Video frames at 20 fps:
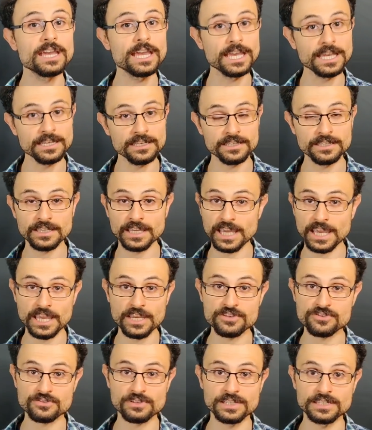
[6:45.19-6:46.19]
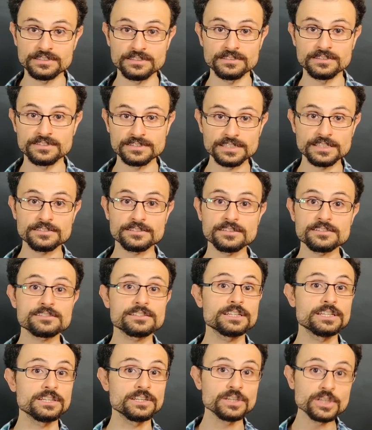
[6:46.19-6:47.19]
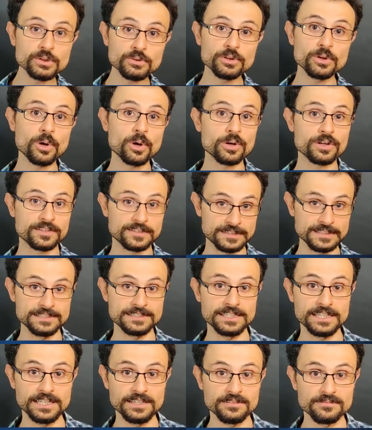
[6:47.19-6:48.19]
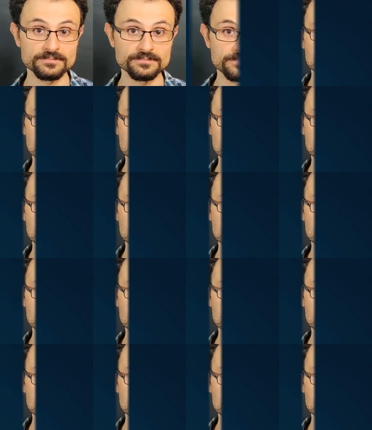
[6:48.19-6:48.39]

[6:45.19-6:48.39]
Ending Age-Related Diseases, in New York City.